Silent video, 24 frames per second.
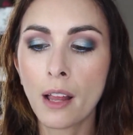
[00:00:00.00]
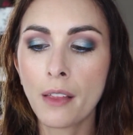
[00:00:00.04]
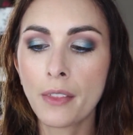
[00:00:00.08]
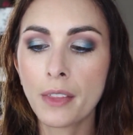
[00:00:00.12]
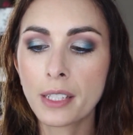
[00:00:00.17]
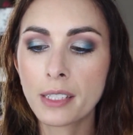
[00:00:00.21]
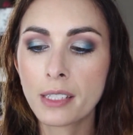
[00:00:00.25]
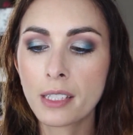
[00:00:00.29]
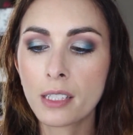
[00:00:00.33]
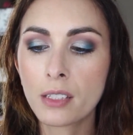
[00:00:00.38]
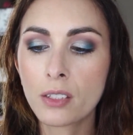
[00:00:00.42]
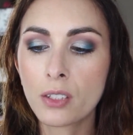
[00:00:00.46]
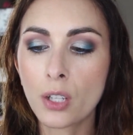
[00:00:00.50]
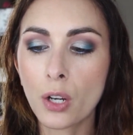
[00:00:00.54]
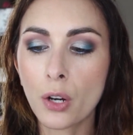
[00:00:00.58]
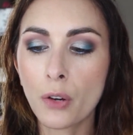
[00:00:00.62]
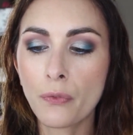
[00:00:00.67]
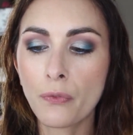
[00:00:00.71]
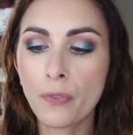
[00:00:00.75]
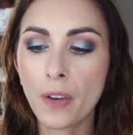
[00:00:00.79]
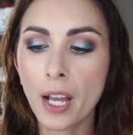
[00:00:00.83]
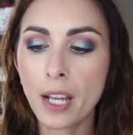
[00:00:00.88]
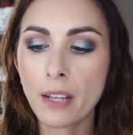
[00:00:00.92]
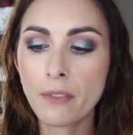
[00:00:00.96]
This is their
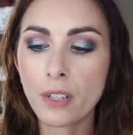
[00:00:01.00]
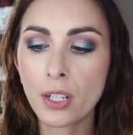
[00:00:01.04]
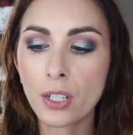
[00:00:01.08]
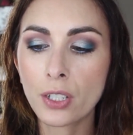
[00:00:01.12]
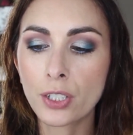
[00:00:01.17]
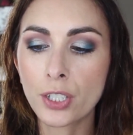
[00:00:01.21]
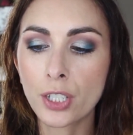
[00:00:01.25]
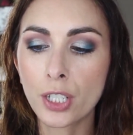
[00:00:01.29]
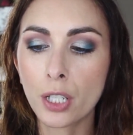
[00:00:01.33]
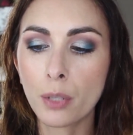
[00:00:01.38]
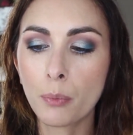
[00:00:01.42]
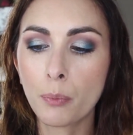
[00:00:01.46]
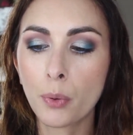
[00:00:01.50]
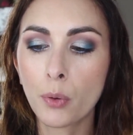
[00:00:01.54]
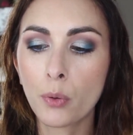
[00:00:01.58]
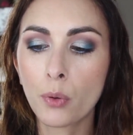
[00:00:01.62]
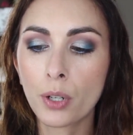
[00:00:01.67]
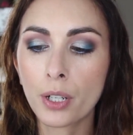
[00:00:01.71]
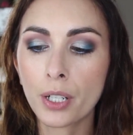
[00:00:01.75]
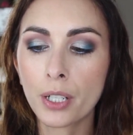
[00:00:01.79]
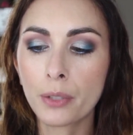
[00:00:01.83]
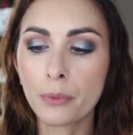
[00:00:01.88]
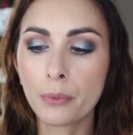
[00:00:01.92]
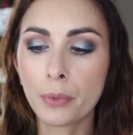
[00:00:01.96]
5RG
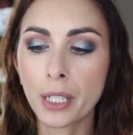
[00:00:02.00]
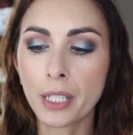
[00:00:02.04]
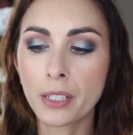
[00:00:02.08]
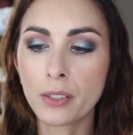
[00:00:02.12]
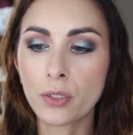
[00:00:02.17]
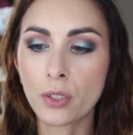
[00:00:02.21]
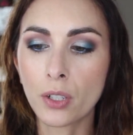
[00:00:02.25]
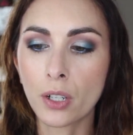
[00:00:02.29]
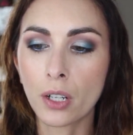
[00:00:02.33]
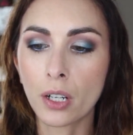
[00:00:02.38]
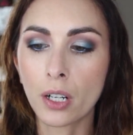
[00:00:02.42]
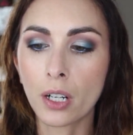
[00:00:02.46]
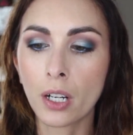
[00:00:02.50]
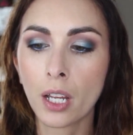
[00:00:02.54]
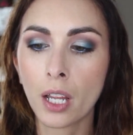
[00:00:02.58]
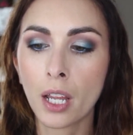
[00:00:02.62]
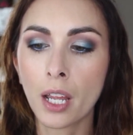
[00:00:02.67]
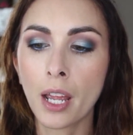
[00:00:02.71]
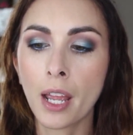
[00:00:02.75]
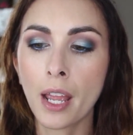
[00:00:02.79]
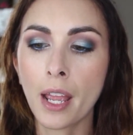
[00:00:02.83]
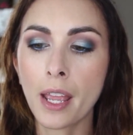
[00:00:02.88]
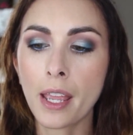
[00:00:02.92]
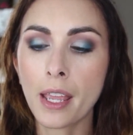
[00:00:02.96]
Pore Eraser,
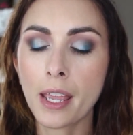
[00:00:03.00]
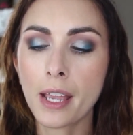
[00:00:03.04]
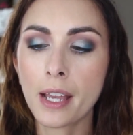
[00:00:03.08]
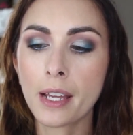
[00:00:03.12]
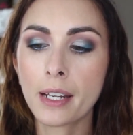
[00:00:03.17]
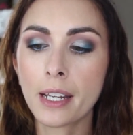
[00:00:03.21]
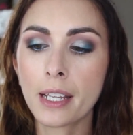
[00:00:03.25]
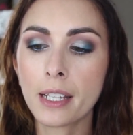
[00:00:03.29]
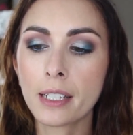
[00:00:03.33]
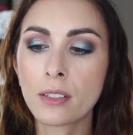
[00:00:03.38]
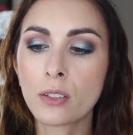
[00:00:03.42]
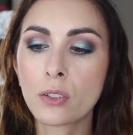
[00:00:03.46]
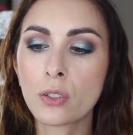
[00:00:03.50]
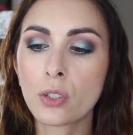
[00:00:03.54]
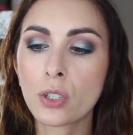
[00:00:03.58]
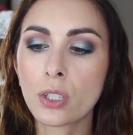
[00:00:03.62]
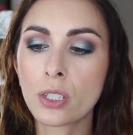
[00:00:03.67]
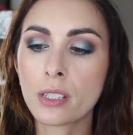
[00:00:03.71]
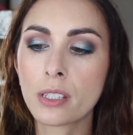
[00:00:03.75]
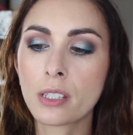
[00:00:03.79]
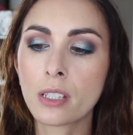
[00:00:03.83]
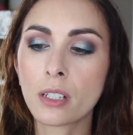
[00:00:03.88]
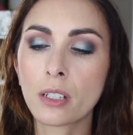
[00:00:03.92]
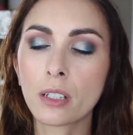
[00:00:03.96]
and it's
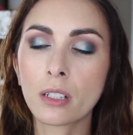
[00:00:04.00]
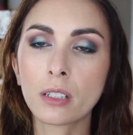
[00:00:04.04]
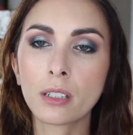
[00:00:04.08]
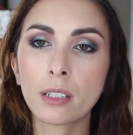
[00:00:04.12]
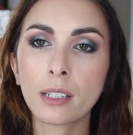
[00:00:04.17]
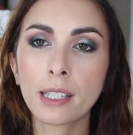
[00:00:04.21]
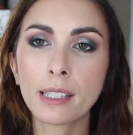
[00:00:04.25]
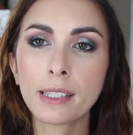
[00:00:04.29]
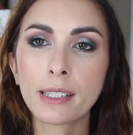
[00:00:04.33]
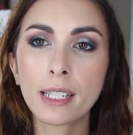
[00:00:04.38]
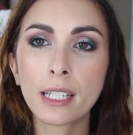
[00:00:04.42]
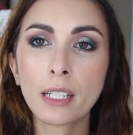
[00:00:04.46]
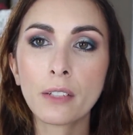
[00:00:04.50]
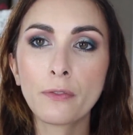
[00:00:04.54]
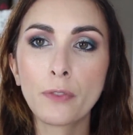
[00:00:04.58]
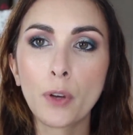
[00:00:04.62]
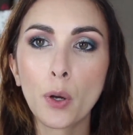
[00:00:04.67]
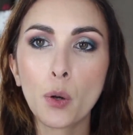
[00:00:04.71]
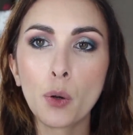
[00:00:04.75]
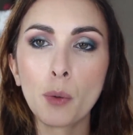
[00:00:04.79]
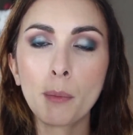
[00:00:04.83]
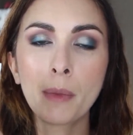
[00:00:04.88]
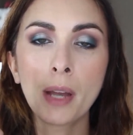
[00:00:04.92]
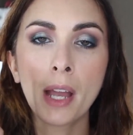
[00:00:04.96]
just their cleansing
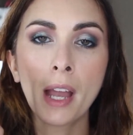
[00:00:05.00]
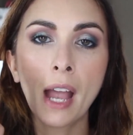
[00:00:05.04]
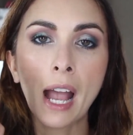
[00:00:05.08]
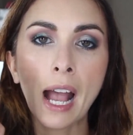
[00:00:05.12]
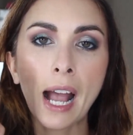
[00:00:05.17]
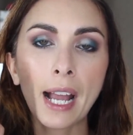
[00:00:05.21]
foam.